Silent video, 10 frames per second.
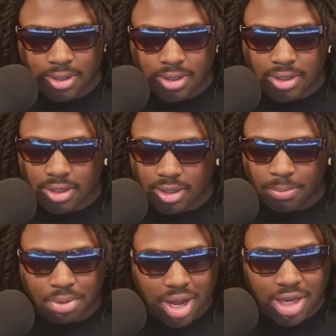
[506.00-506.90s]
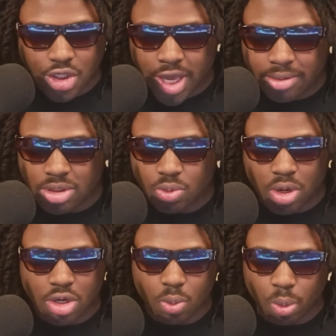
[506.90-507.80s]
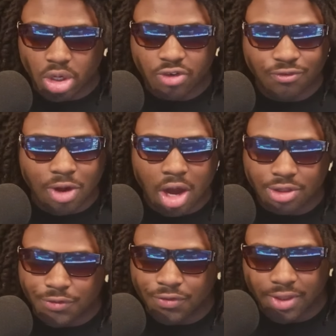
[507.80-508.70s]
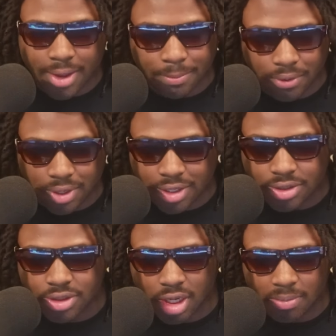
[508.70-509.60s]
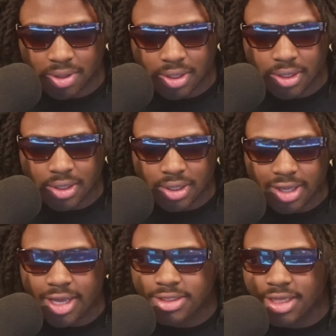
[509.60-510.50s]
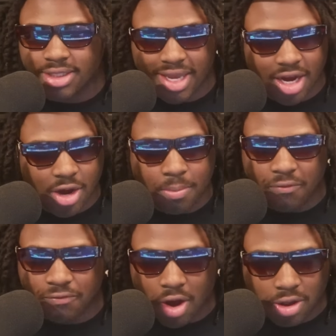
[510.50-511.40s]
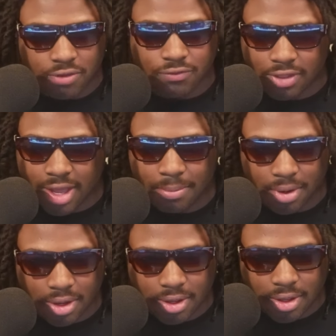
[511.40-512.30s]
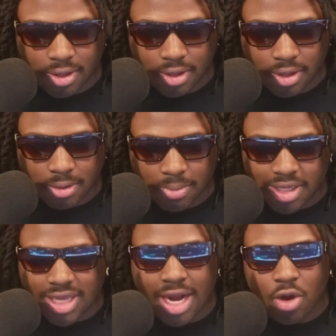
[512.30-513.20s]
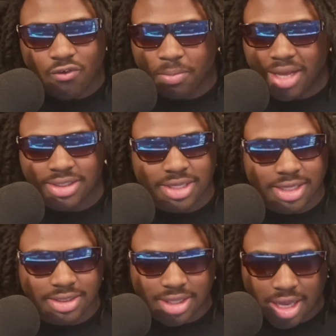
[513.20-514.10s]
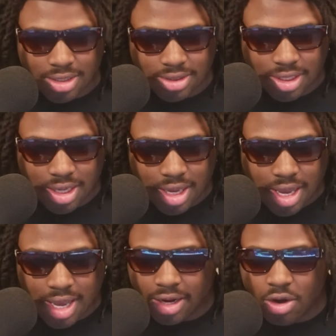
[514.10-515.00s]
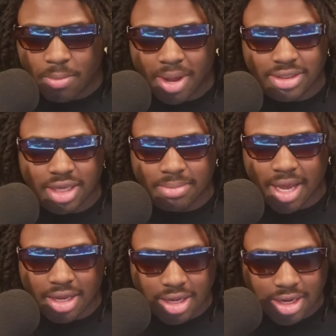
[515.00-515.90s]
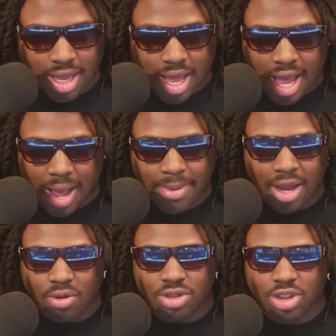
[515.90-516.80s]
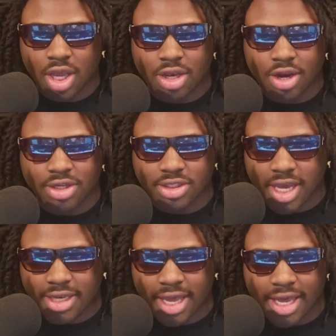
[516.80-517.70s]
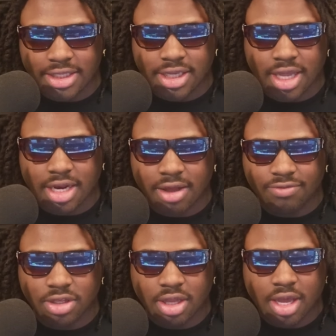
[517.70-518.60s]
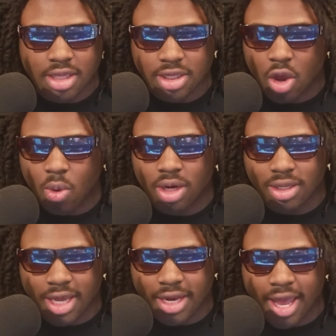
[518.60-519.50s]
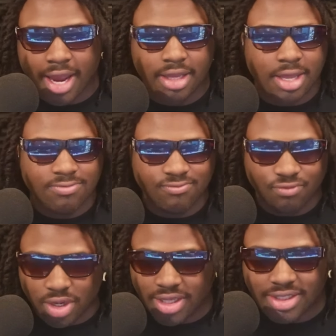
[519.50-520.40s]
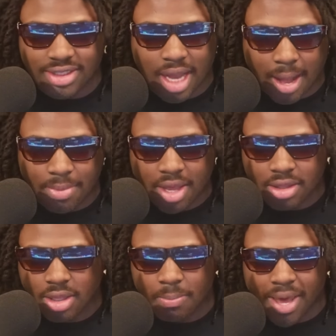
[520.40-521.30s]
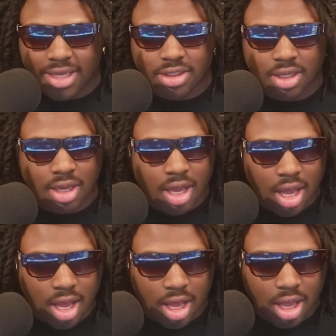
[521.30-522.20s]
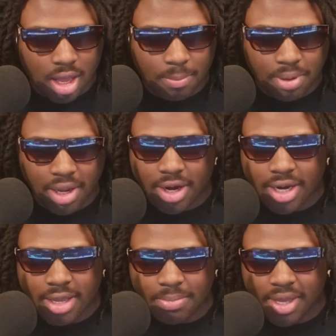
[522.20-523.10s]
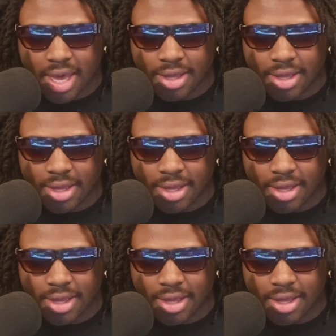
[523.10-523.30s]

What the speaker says: LeBron James is one of the worst fathers for that, bro, ladies and gentlemen. He's a terrible father for that, bro. Because I know if my son sucks and I know my son not good, I'm not going to sit there and say that he's good enough to go in the league and can freaking stop the best player in the NBA.